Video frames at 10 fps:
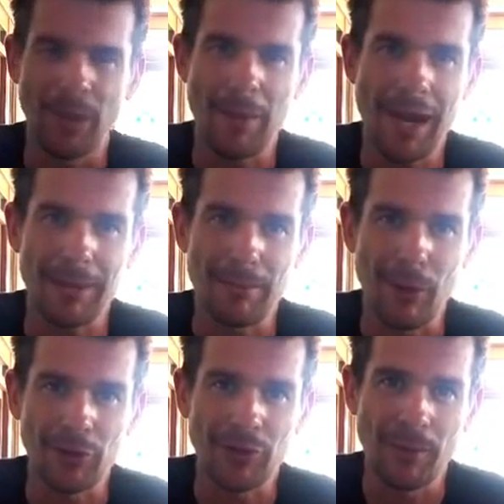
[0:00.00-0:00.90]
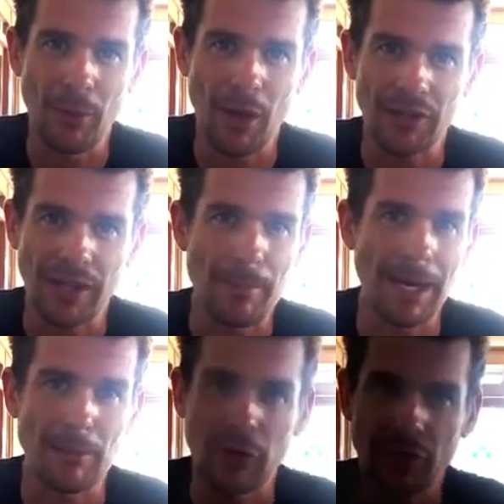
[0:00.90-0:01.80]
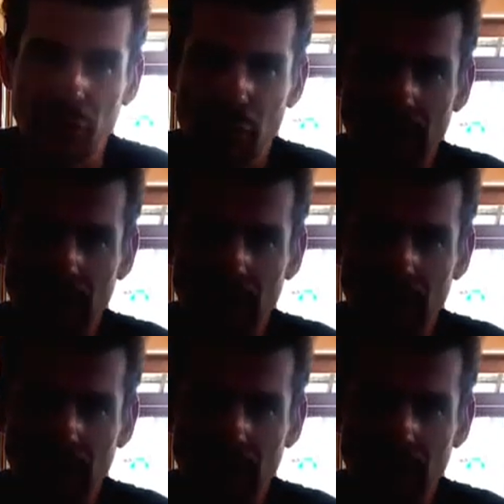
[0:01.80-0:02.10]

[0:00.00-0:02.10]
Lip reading: But they make most of the bikes, they make most of the